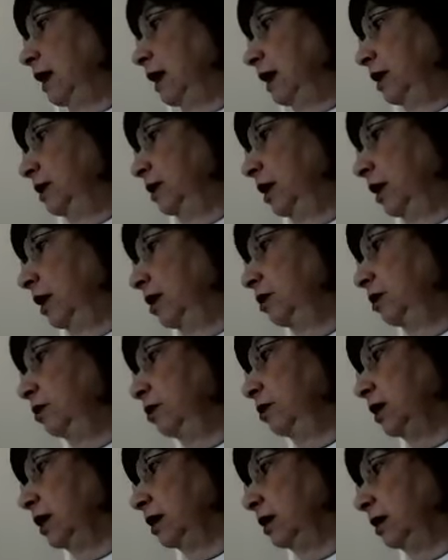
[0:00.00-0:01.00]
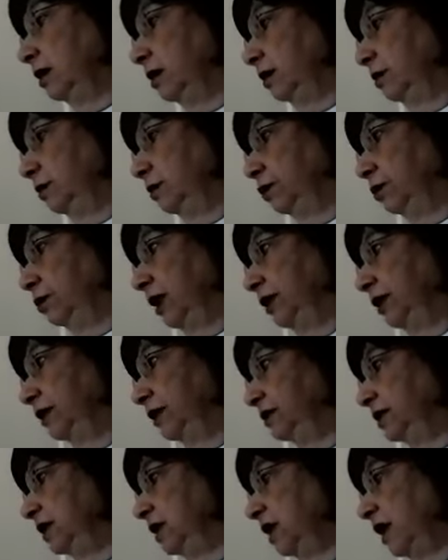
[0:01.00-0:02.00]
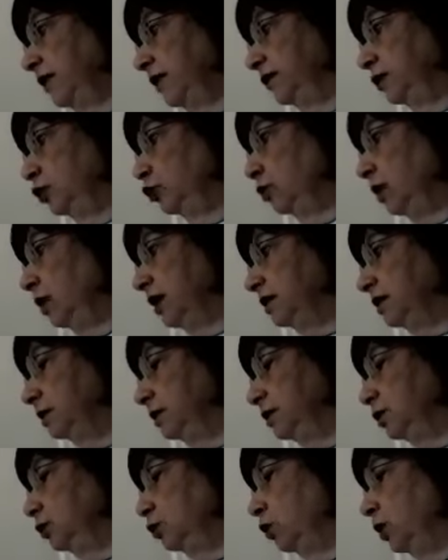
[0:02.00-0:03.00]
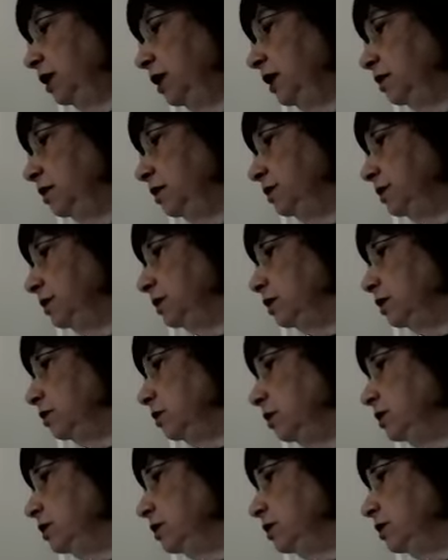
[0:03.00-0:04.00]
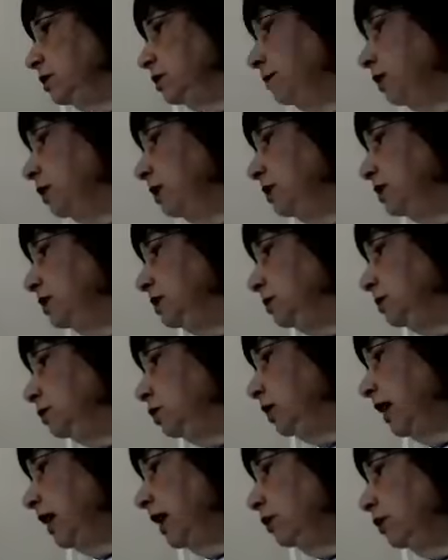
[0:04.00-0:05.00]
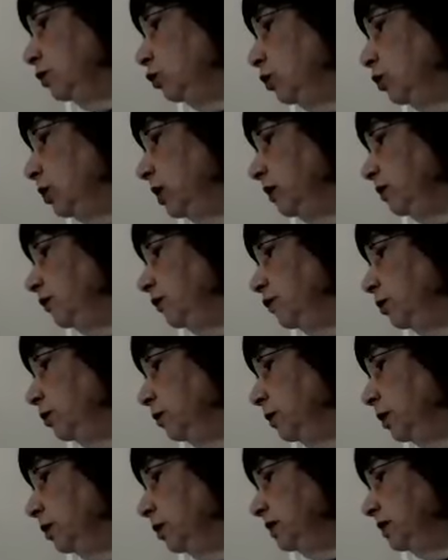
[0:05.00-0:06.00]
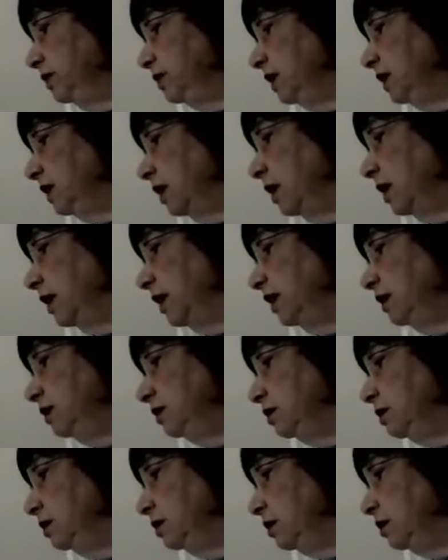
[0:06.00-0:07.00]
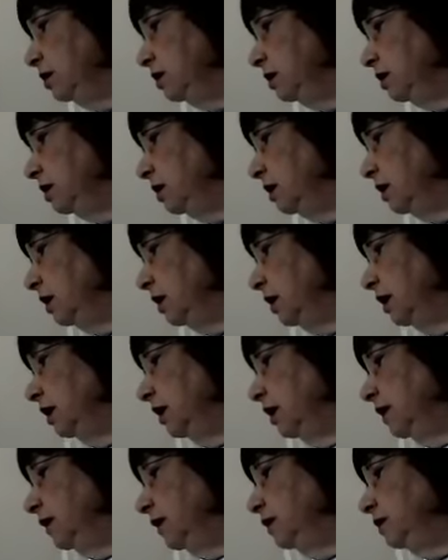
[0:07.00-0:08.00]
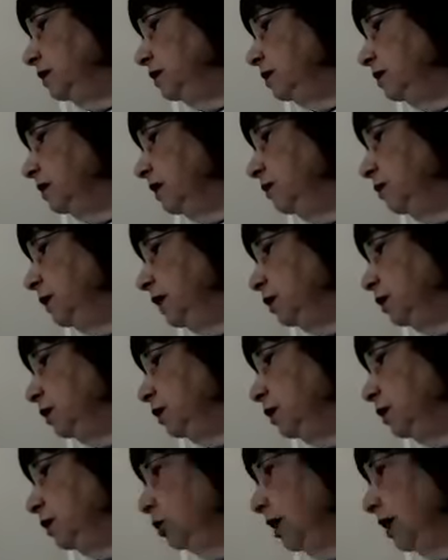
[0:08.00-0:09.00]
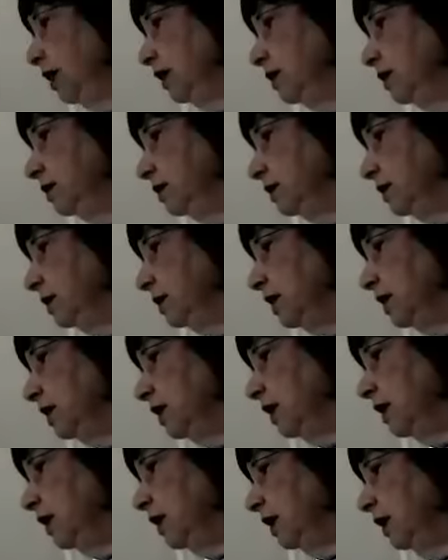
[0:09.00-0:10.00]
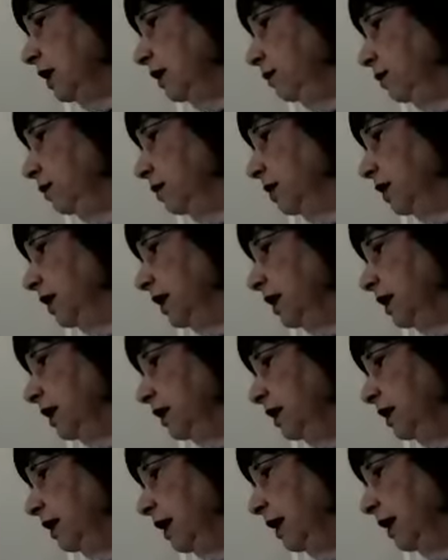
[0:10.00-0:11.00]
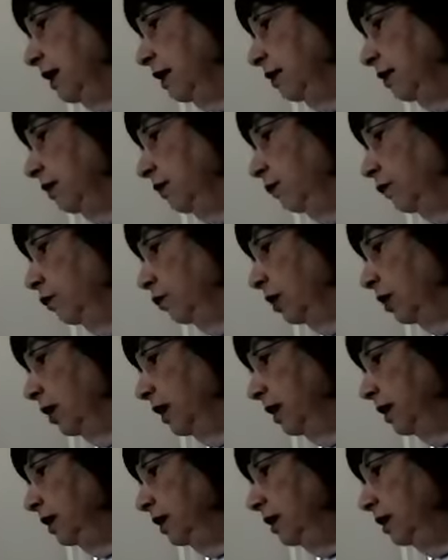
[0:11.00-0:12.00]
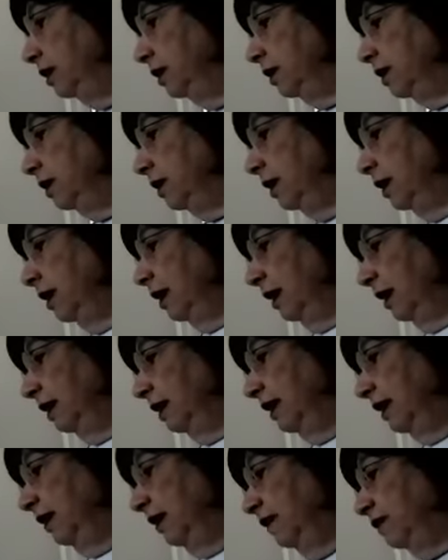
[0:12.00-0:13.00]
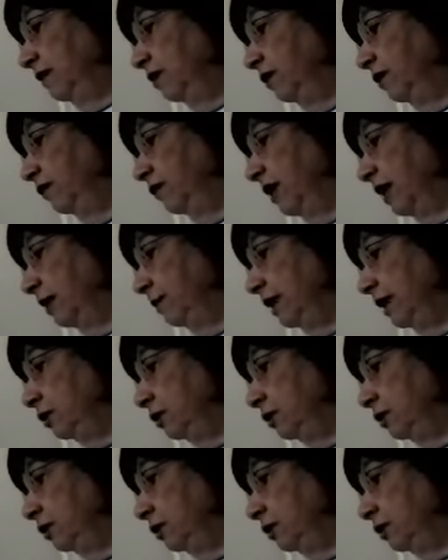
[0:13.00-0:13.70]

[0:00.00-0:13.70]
In the other parentheses, I have 2x plus 1 equals 0, so I'm going to subtract 1 from both sides. This will give me 2x equaling negative 1. And now I have to divide by